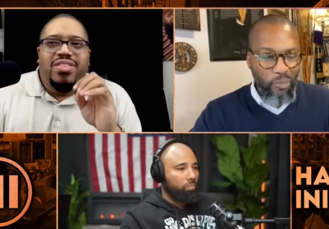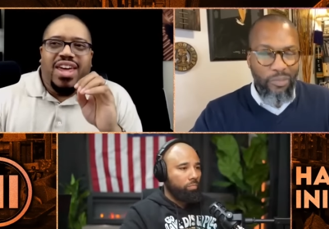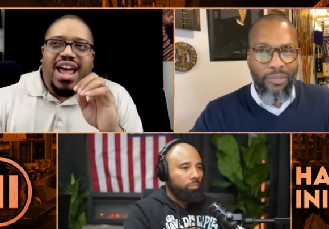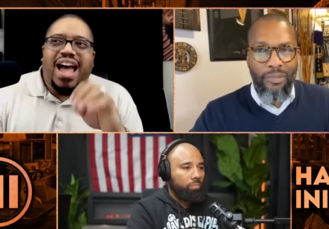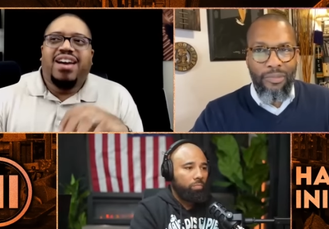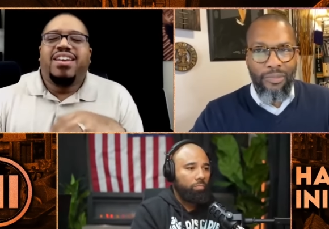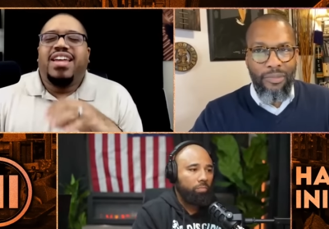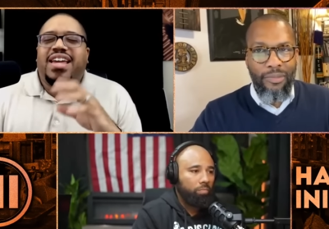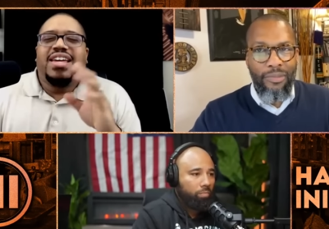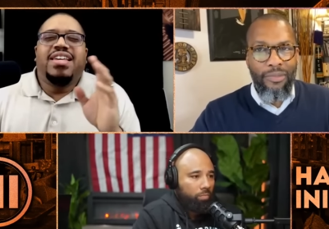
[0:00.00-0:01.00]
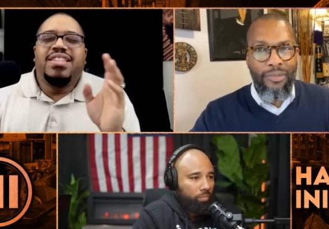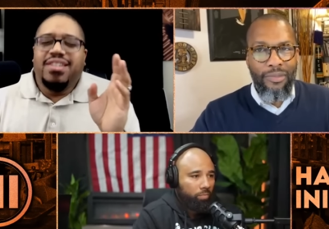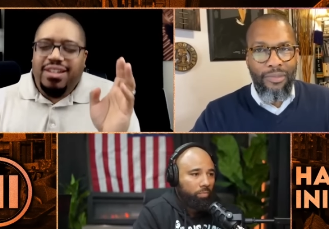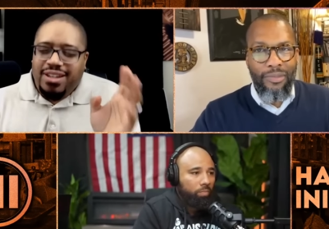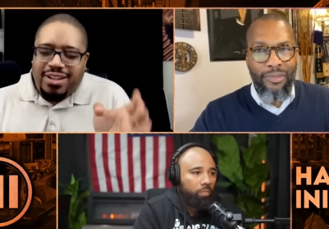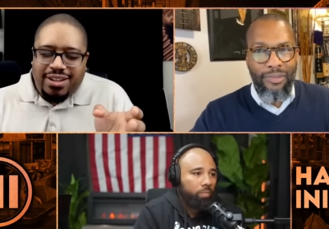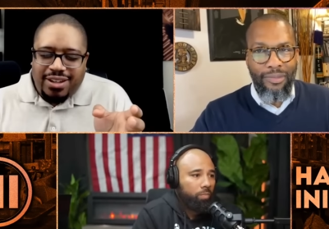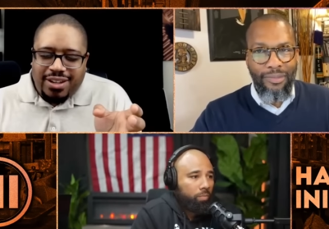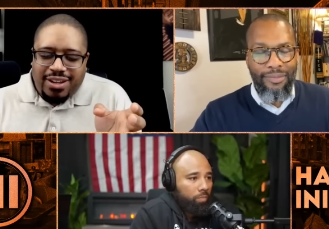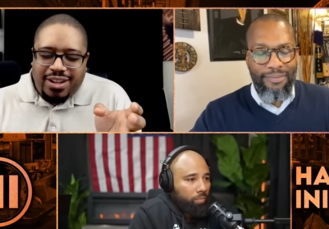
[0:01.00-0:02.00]
Speaker 1: that I could easily
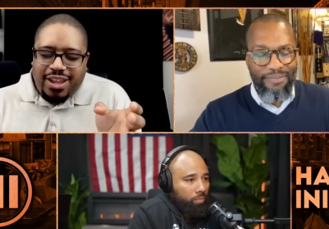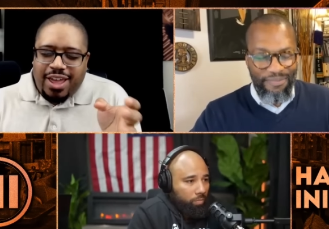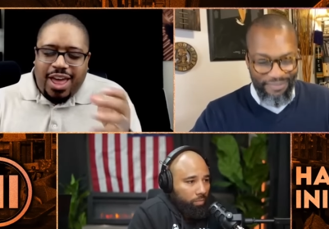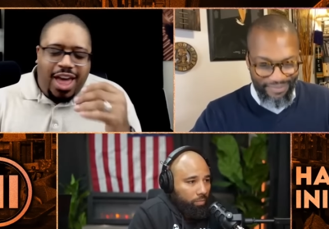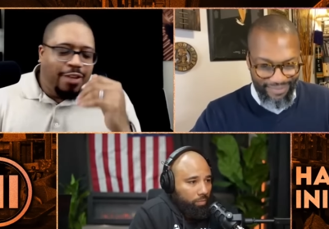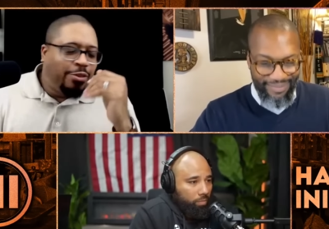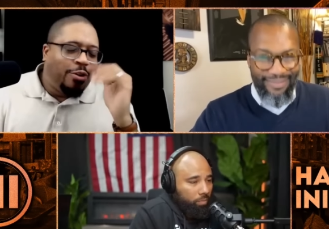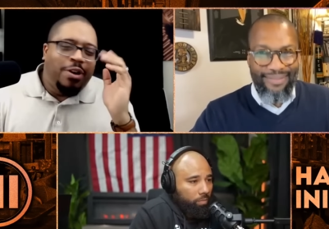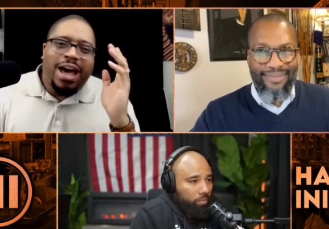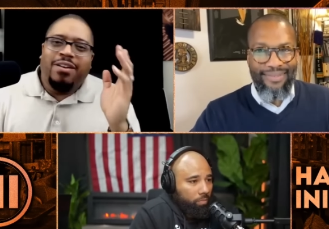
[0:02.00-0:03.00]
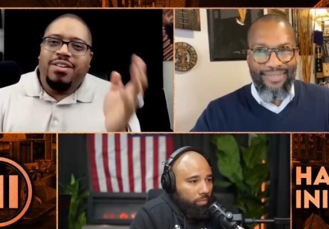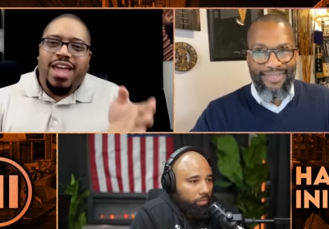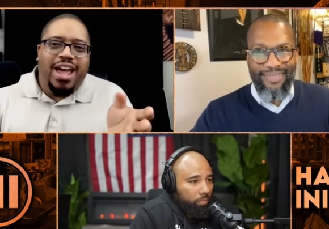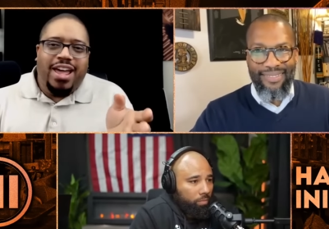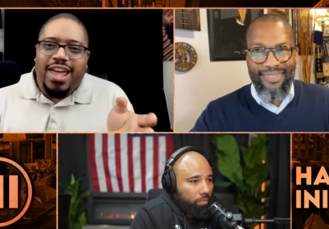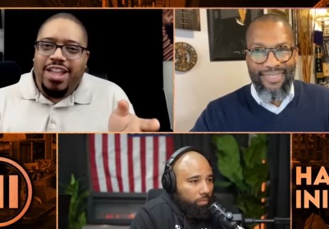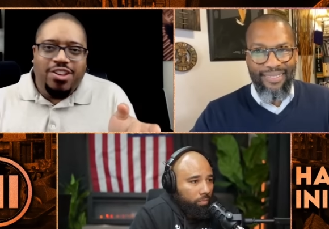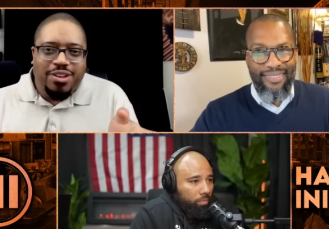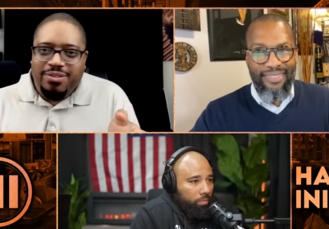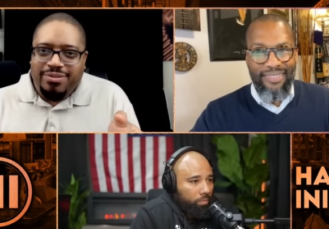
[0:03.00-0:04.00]
have thrown out
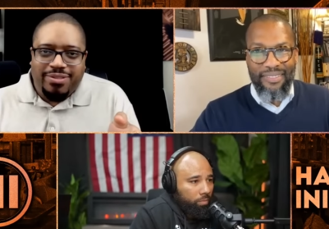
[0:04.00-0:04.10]
at you.